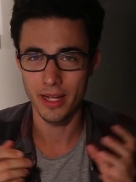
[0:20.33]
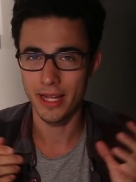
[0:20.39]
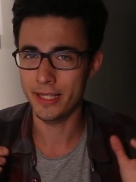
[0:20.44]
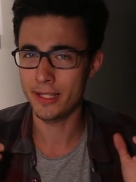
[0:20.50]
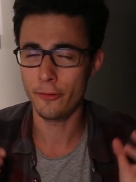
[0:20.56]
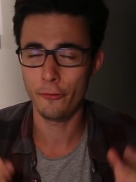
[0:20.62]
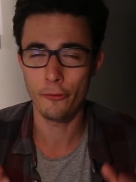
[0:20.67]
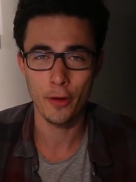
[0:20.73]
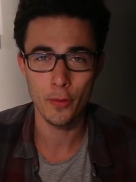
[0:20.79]

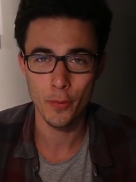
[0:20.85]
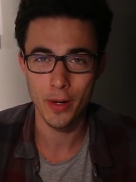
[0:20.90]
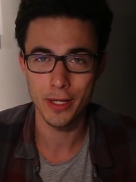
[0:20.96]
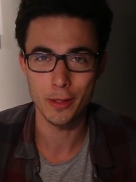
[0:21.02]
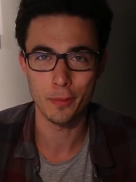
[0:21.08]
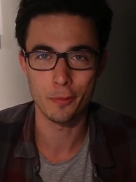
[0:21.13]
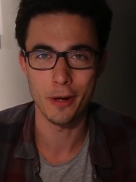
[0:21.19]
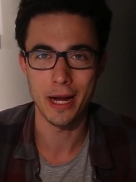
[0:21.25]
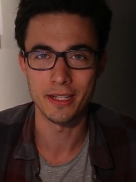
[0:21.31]
It's a fun way
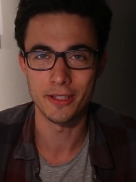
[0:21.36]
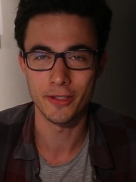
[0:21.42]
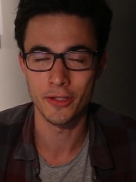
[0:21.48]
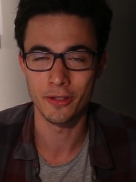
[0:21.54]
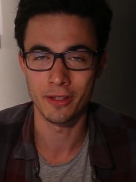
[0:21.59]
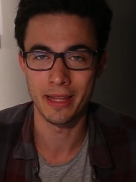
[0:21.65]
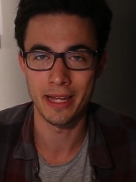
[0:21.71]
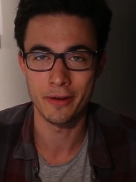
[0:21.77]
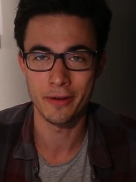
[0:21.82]
to practice
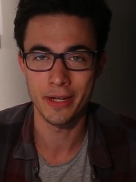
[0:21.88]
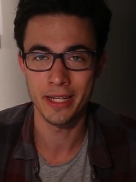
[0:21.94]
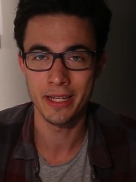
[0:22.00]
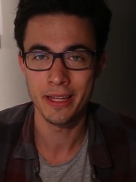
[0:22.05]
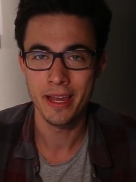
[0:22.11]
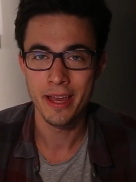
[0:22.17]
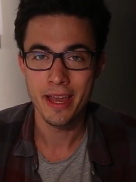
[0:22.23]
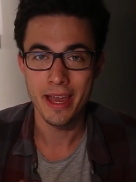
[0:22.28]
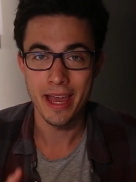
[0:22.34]
your
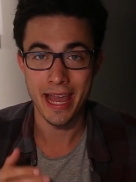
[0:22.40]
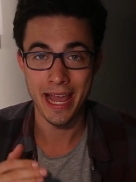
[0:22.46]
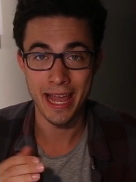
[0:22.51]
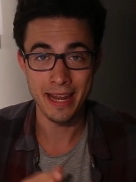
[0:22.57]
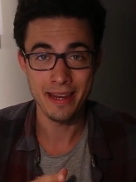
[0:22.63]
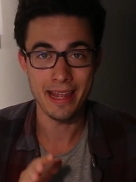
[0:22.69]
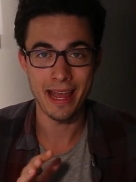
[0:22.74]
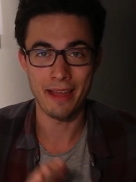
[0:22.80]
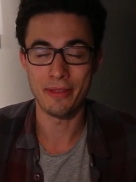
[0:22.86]
lettering,
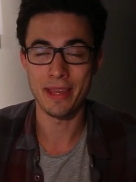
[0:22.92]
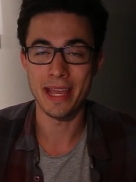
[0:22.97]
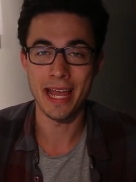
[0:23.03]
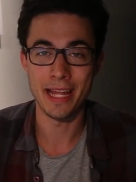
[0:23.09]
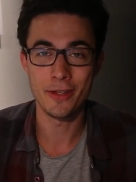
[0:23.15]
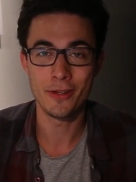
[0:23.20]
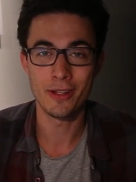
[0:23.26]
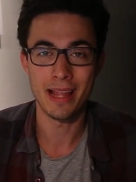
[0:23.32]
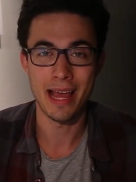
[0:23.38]
and at the
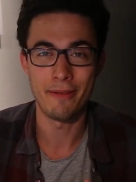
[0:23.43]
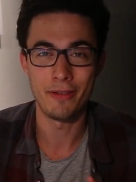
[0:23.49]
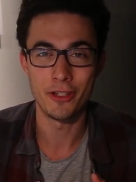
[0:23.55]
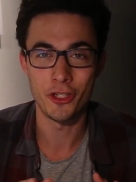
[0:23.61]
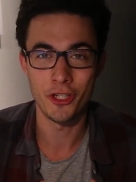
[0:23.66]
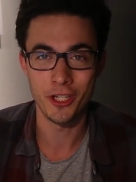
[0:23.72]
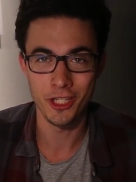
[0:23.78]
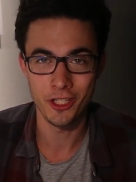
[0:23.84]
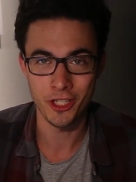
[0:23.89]
end you'll have a
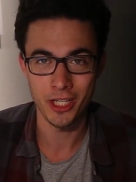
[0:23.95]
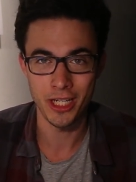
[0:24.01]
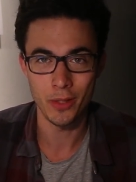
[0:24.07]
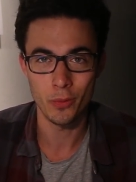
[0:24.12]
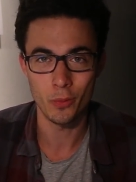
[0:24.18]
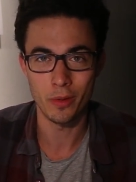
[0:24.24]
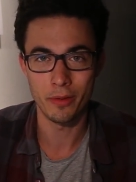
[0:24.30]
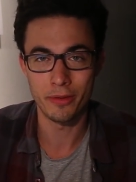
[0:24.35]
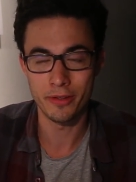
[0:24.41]
cheat
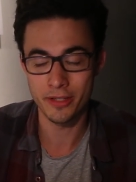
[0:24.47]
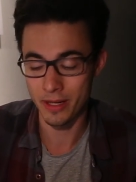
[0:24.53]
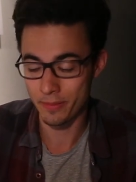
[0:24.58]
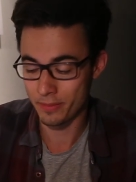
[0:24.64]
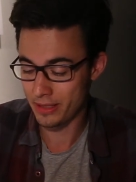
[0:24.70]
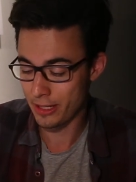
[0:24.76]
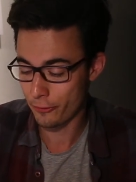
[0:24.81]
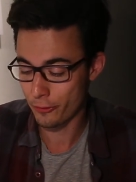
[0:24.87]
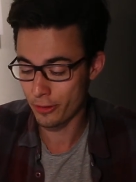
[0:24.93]
sheet with
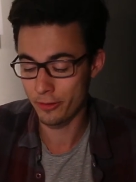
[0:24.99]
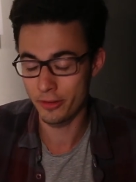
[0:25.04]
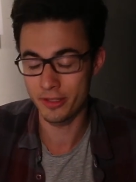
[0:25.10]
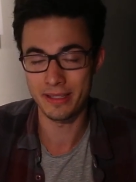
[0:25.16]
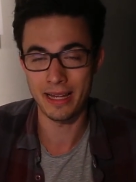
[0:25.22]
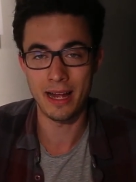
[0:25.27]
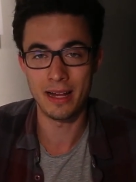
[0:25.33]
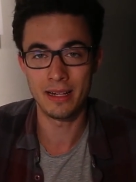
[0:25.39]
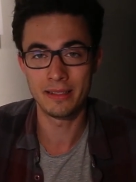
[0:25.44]
some different
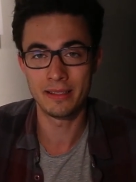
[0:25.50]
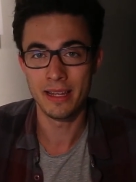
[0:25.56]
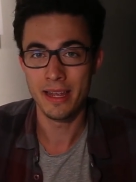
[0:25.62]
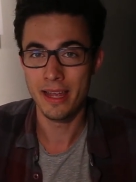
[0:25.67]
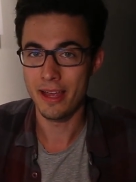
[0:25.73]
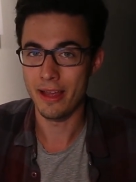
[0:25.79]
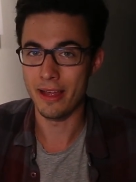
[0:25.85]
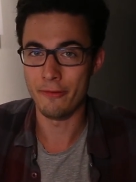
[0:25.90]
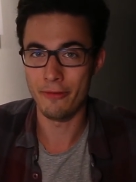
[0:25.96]
styles
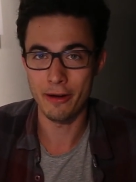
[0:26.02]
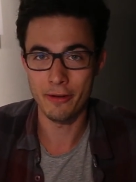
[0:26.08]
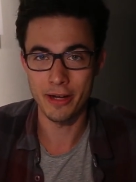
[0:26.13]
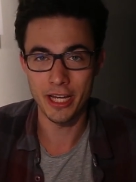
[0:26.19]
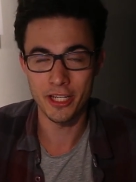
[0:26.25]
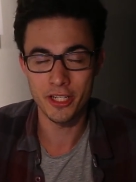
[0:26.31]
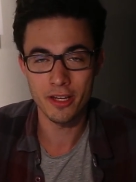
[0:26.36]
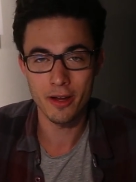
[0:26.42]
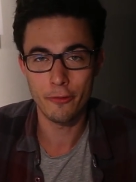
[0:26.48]
and
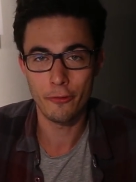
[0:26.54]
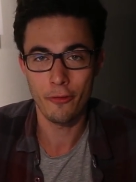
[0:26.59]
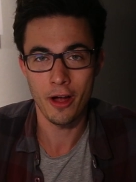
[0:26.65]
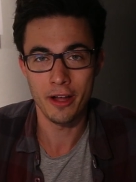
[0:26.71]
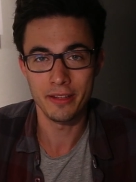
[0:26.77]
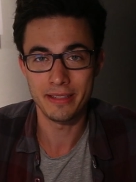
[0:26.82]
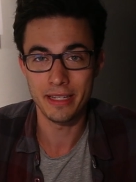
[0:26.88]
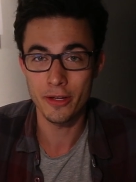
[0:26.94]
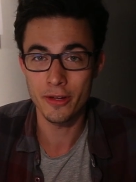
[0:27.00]
variation of
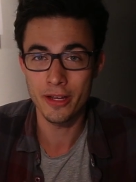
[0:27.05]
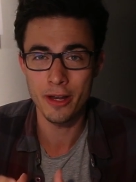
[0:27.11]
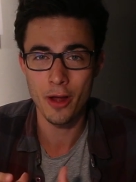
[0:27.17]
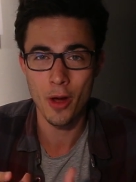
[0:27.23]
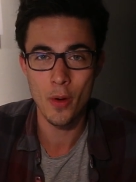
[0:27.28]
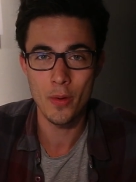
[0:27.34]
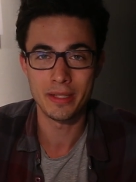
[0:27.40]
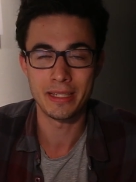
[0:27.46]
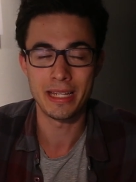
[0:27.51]
fonts that you can
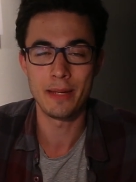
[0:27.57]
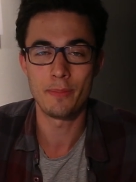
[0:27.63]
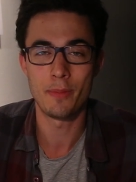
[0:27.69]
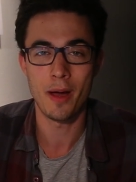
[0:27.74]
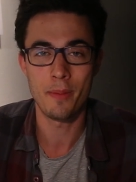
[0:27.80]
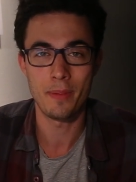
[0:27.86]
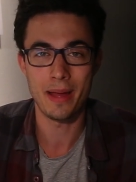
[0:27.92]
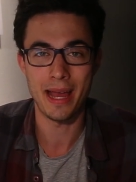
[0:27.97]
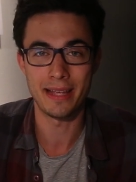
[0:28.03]
always keep
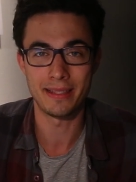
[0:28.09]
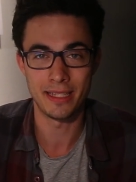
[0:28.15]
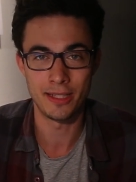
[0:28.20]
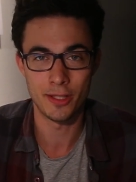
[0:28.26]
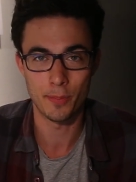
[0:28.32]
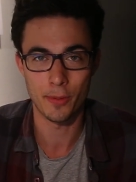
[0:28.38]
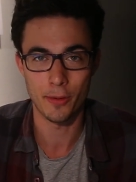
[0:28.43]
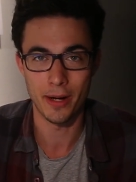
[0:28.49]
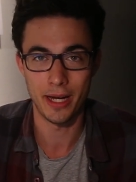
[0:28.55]
up as
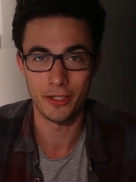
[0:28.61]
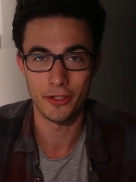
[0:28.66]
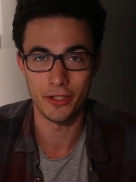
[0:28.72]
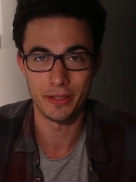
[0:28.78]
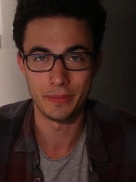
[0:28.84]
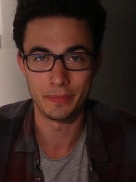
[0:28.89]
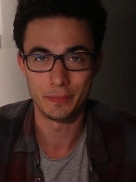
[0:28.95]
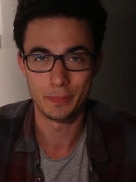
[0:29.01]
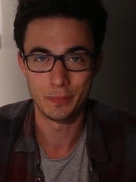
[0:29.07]

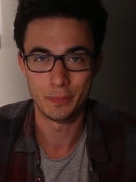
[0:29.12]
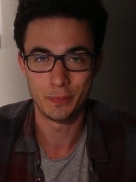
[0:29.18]
inspiration.